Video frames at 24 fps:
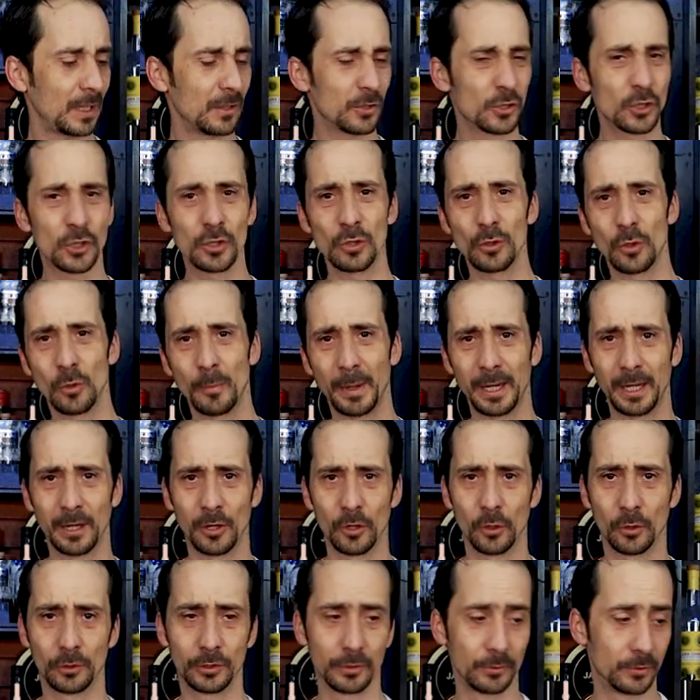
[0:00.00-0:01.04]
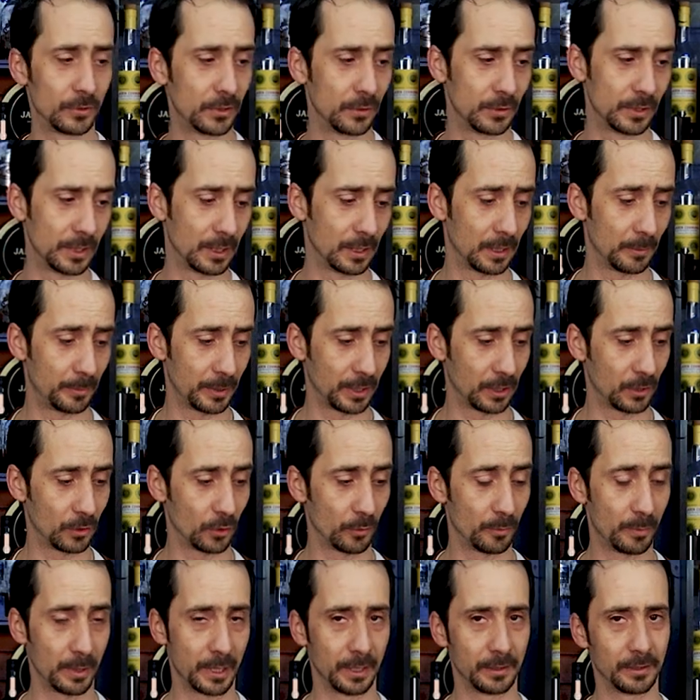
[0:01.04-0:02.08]
so many cocktails using
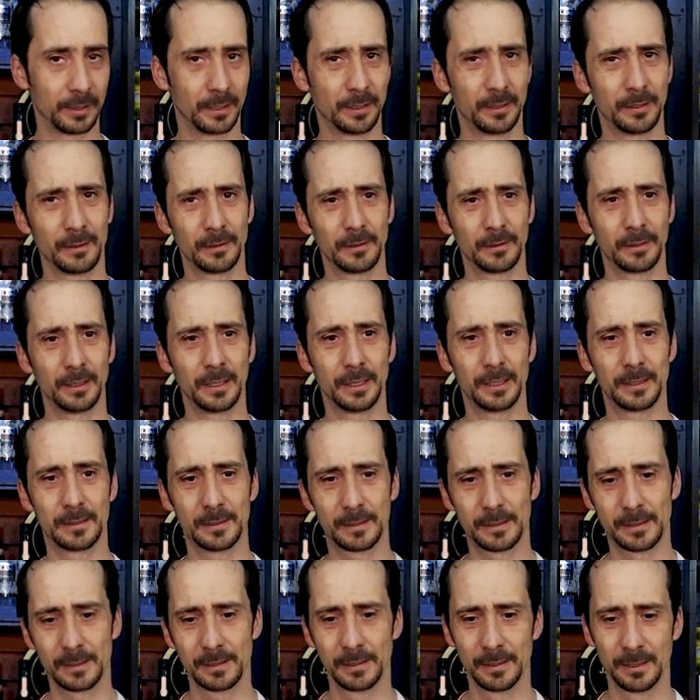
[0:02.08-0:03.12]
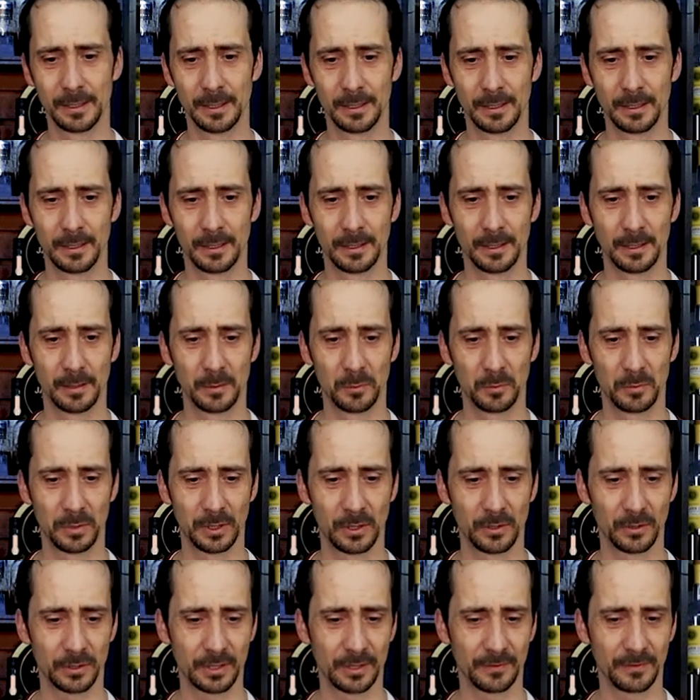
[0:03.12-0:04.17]
apricot brandy. It's
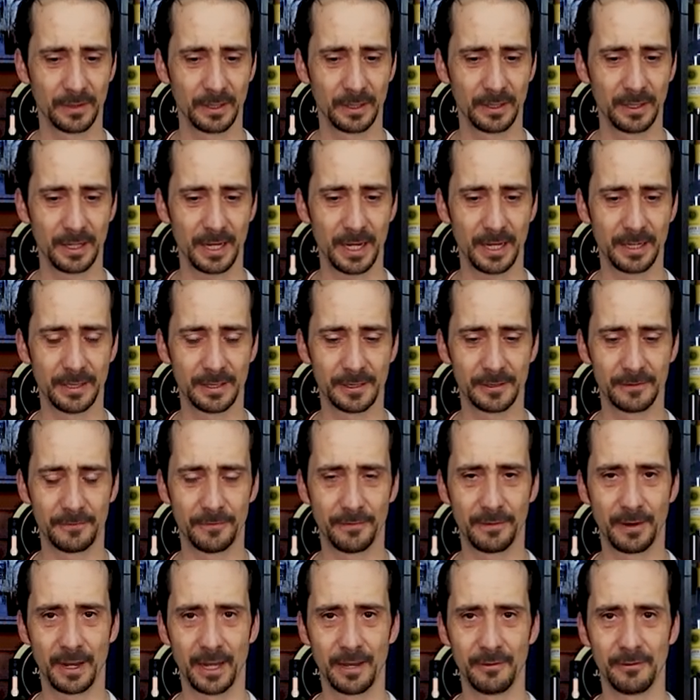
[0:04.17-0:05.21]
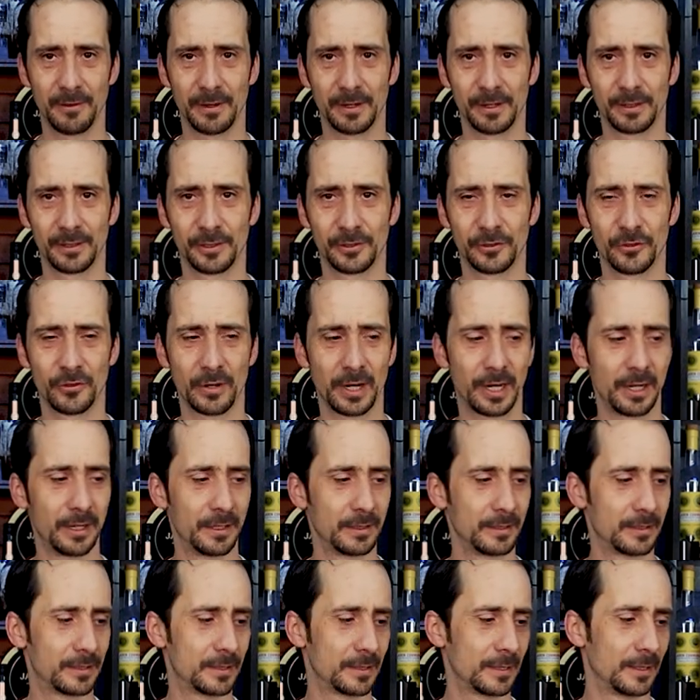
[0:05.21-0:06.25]
because of the nice flavor and the
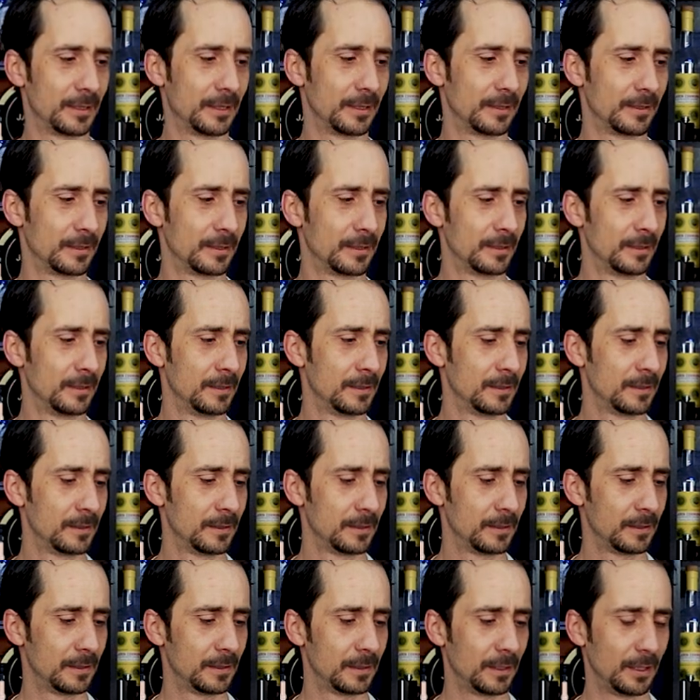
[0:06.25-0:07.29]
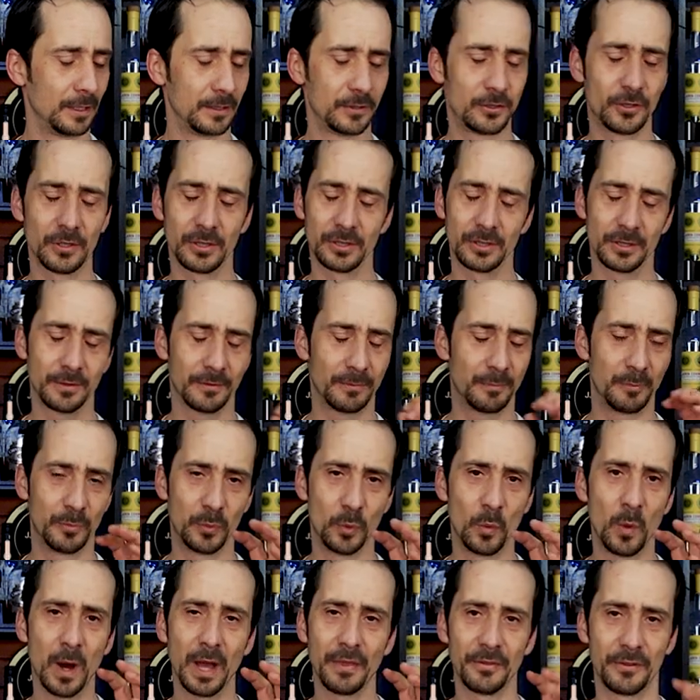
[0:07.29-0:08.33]
dryness, and it's just a
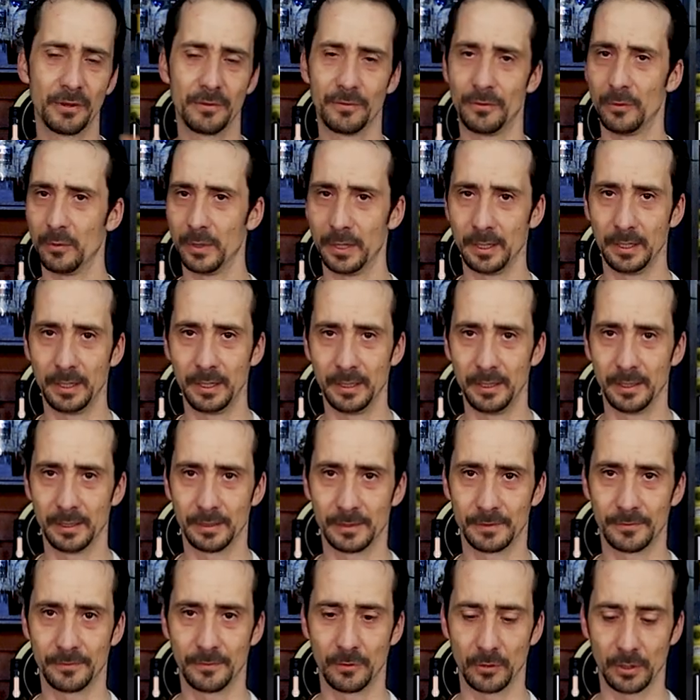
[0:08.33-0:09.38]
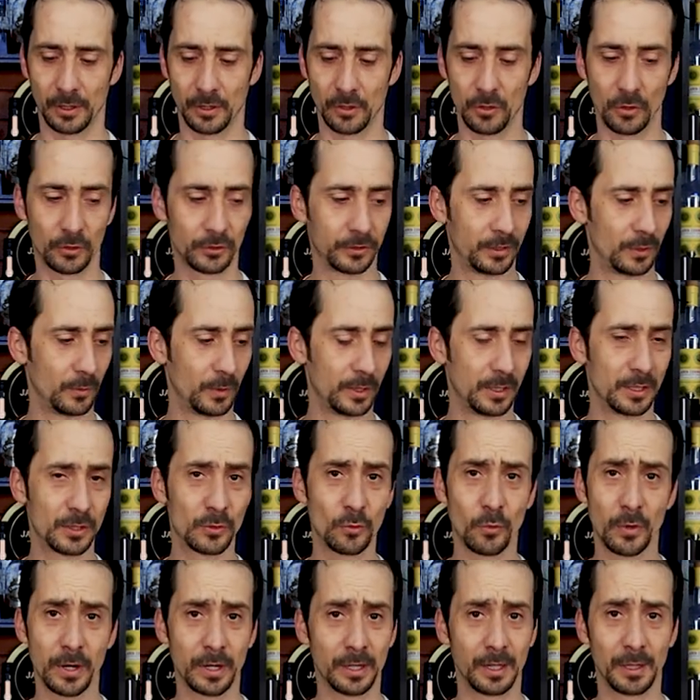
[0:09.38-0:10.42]
wonderful ingredient for a cocktail, and
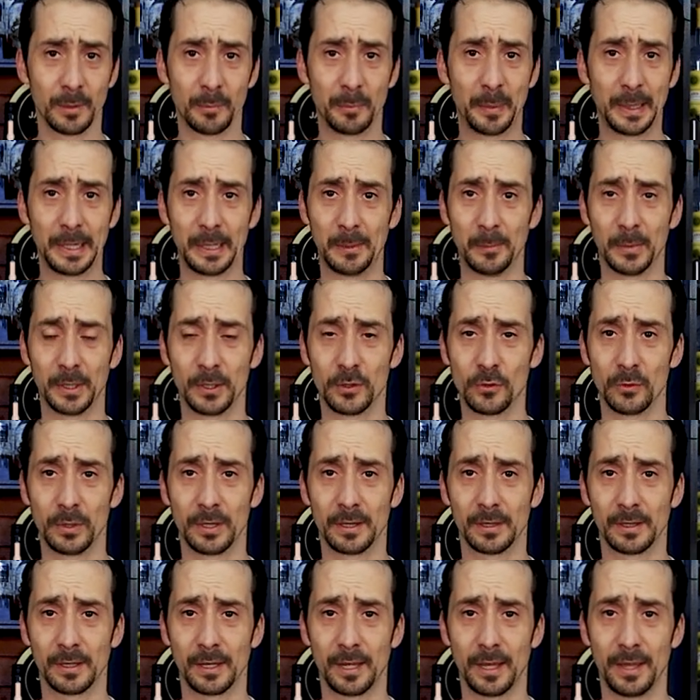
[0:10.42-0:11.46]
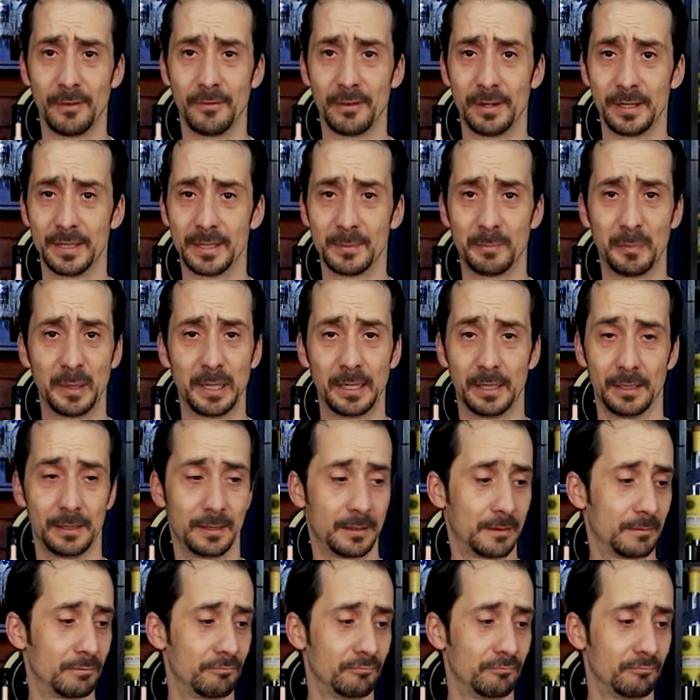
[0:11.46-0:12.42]
it's working pretty much with every spirit.